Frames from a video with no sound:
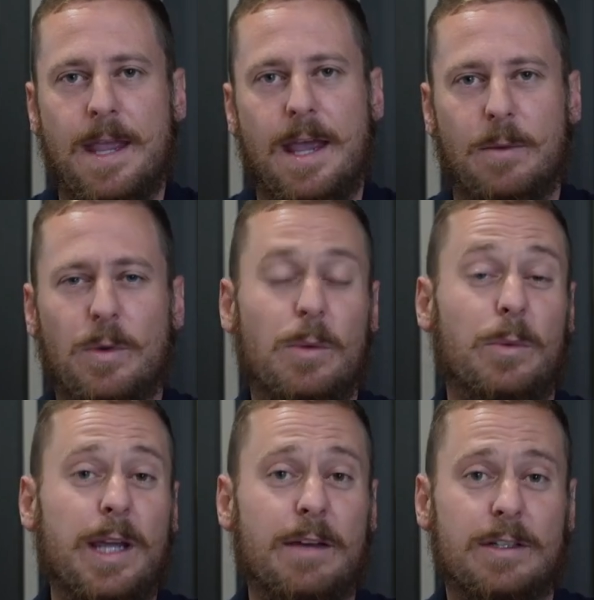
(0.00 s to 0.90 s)
And what
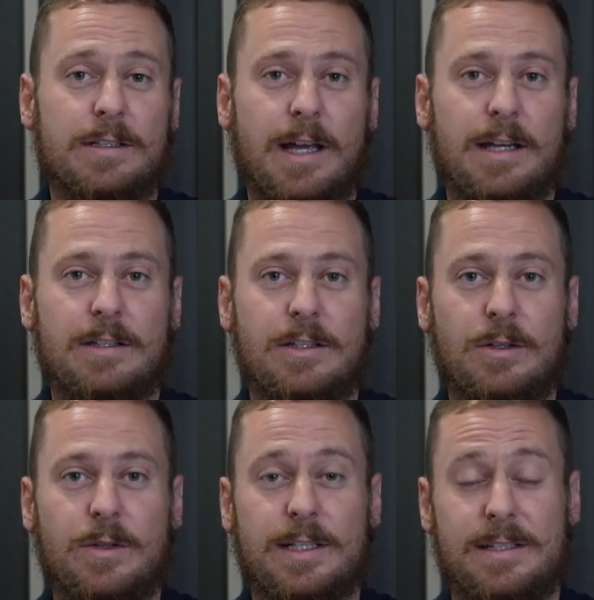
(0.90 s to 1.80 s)
we have decided to
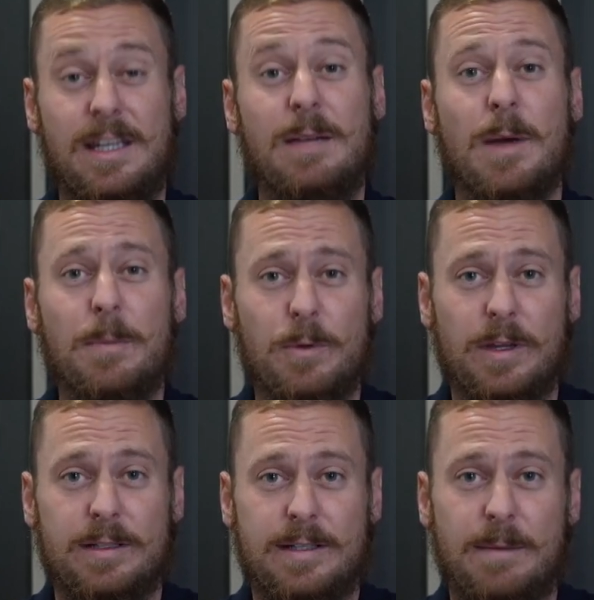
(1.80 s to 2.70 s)
do is team up
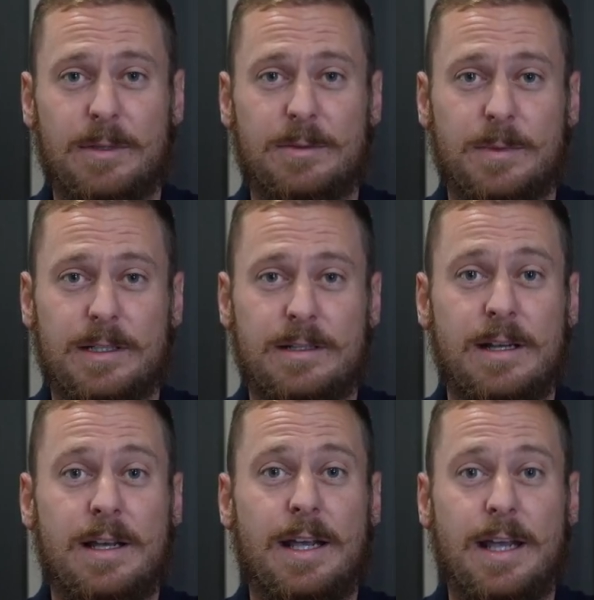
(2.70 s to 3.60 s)
with establishments
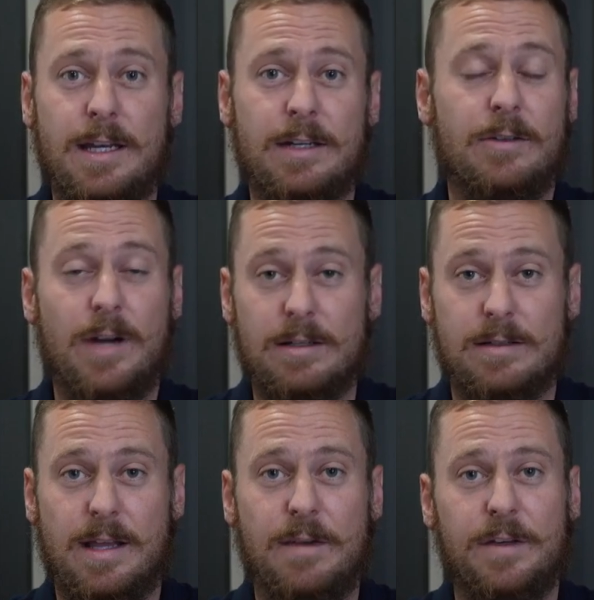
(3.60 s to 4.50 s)
in and around
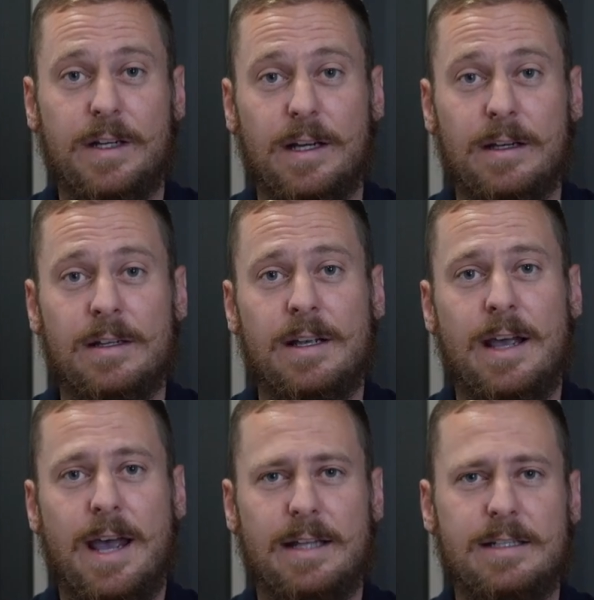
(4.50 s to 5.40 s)
South Africa
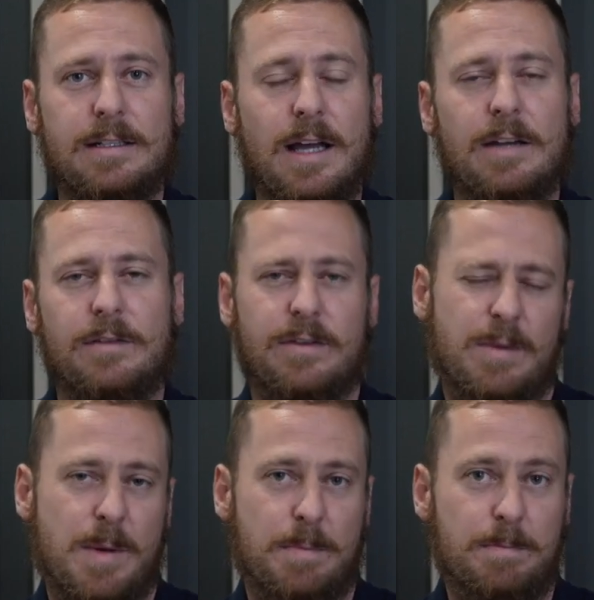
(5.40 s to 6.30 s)
and just kind of give
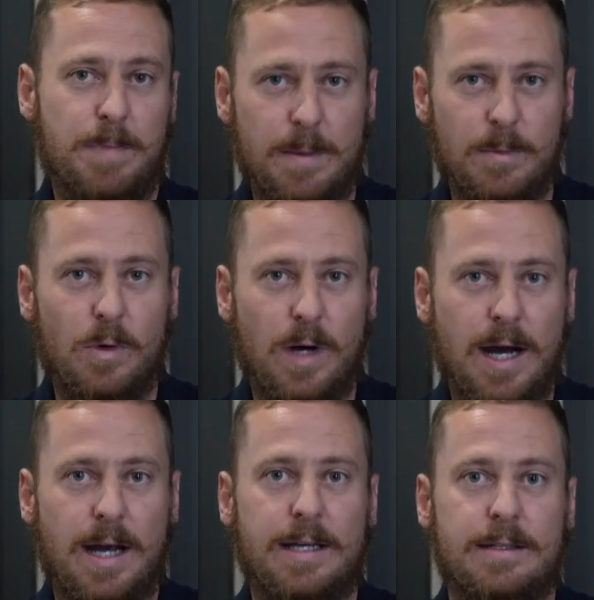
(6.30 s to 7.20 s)
them a bit more
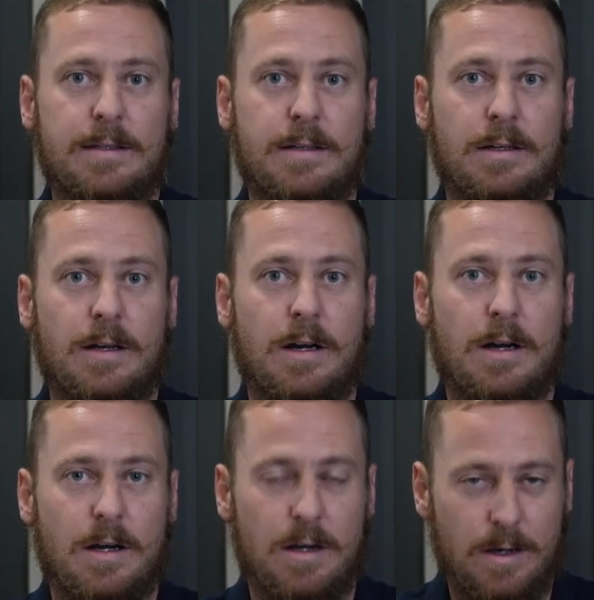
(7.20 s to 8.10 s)
eyes
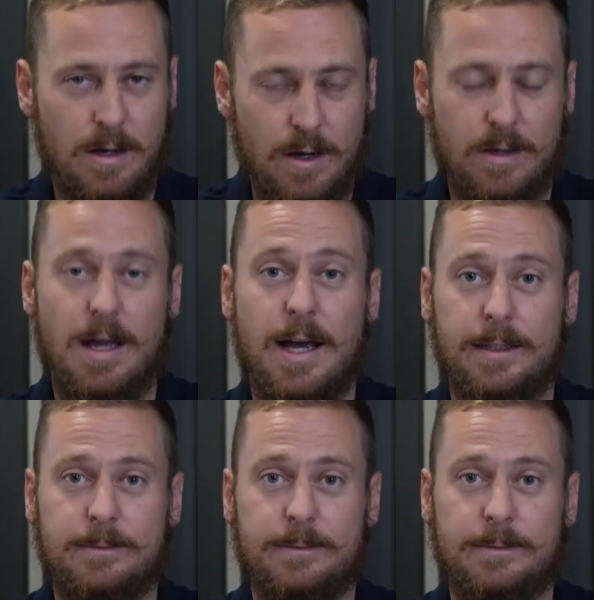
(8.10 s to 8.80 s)
online.